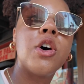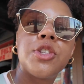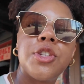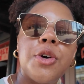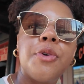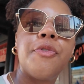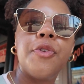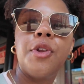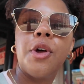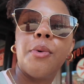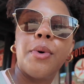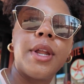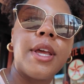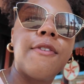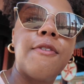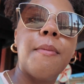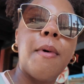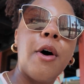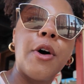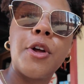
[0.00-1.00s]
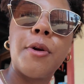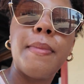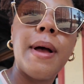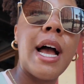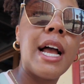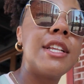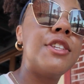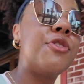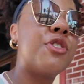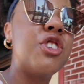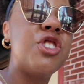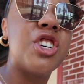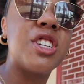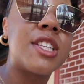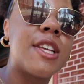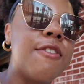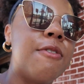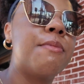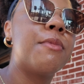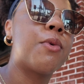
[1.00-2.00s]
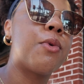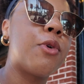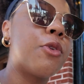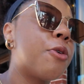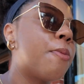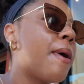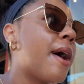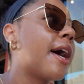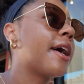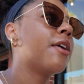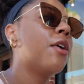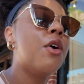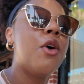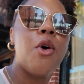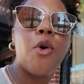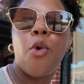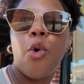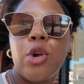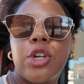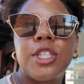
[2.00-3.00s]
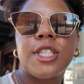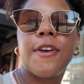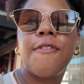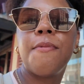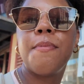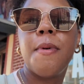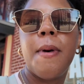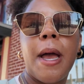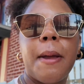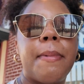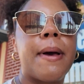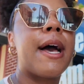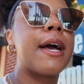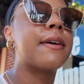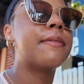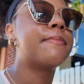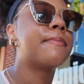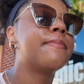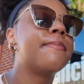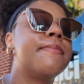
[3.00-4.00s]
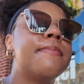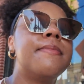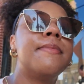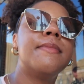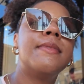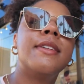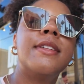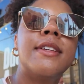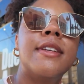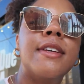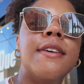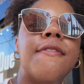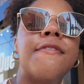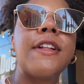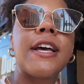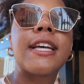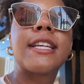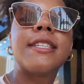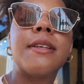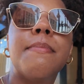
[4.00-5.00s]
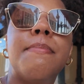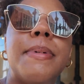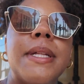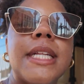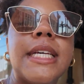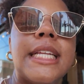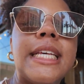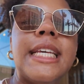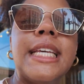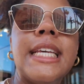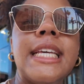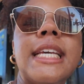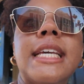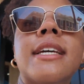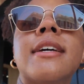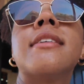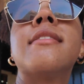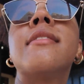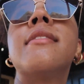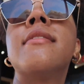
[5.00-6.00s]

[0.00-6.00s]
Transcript: Also, if you don't want to give them all your bags, you could just give them the roller bag or just give them the backpack. Flexibility.